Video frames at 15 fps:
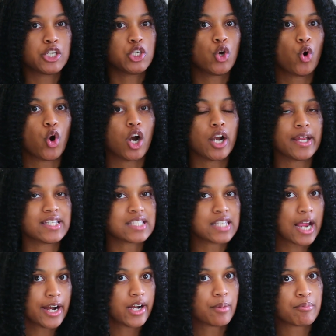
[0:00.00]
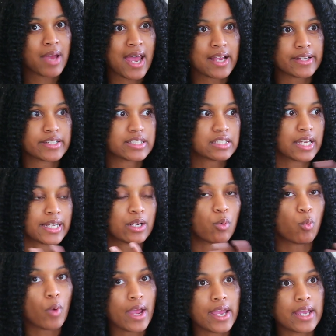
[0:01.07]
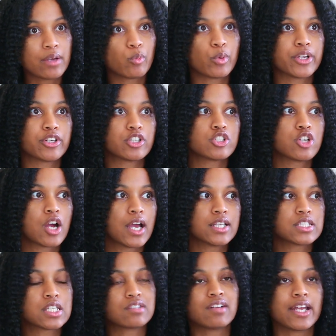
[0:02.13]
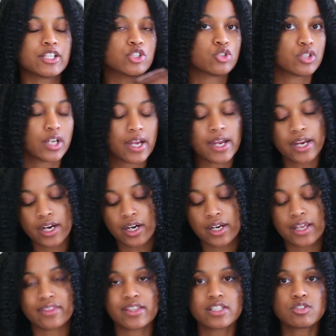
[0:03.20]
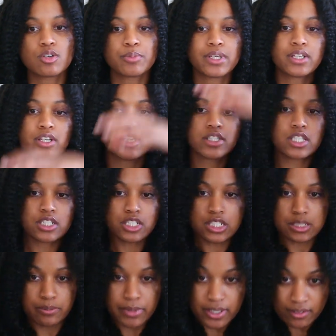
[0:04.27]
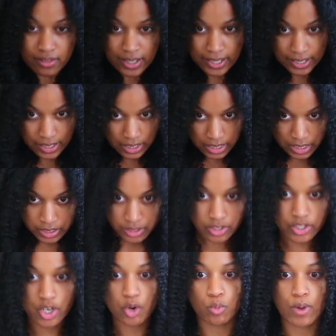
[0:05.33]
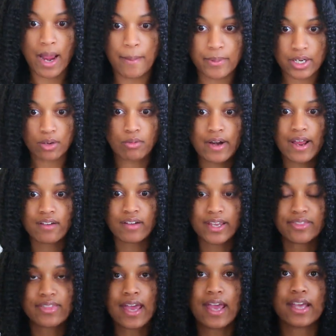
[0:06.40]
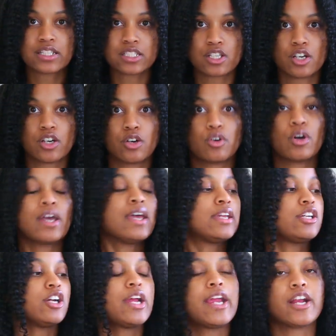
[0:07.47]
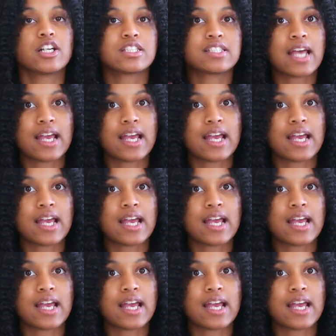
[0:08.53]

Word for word: your entire back is like wet when you're trying to like do your hair and this will be good to just be like you know wrap it around like that so your hair is